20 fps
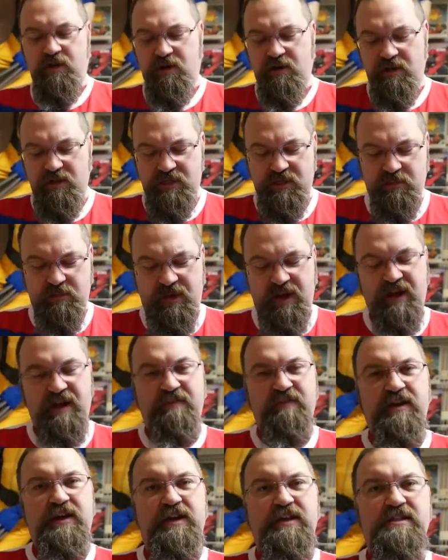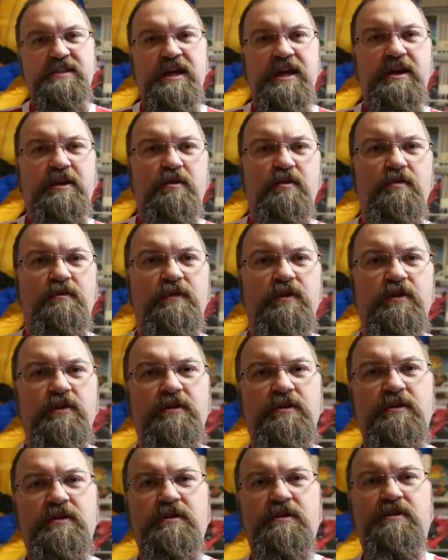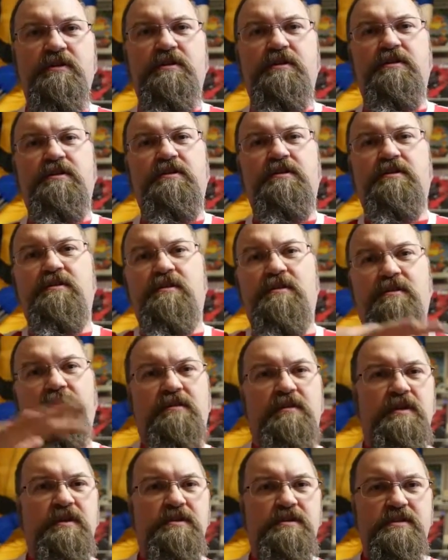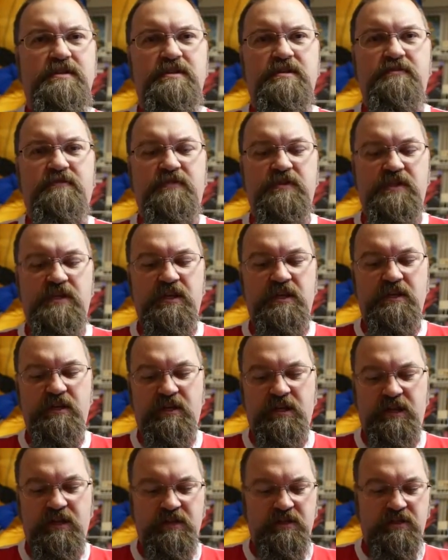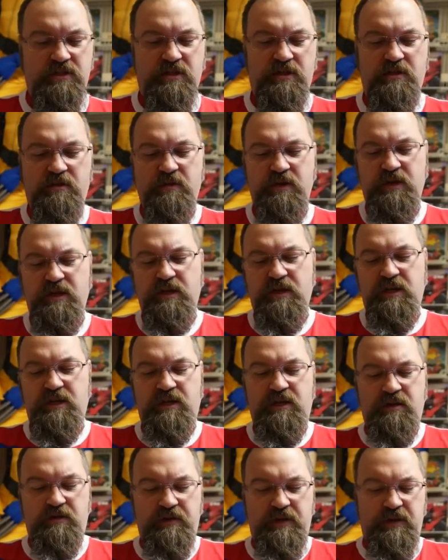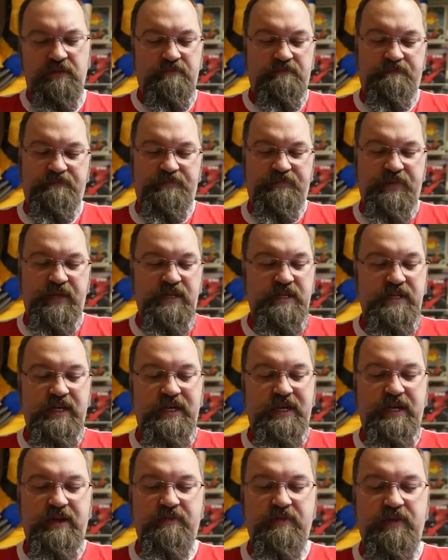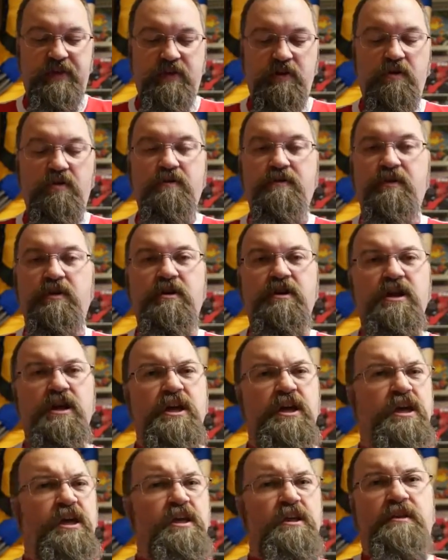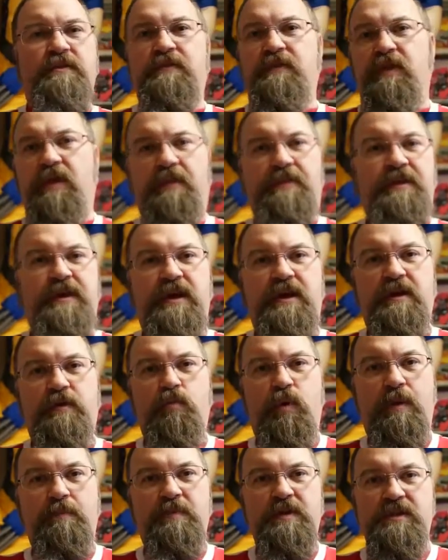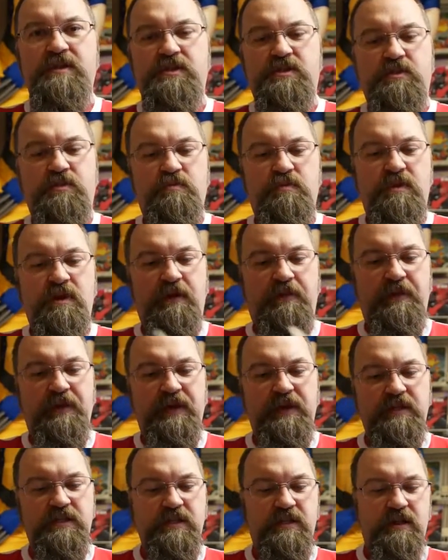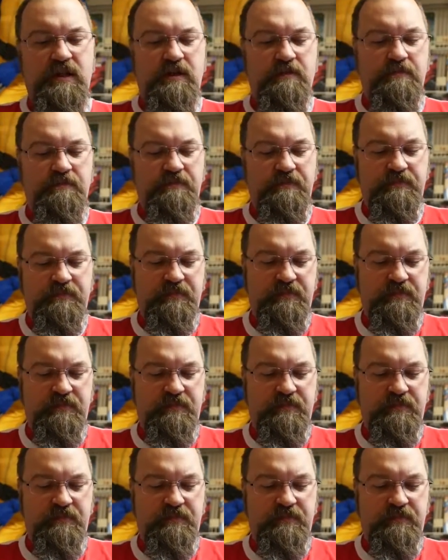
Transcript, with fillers: cause some havoc and take over this facility. So, you know, they they take everything over. The weapons do nothing to them.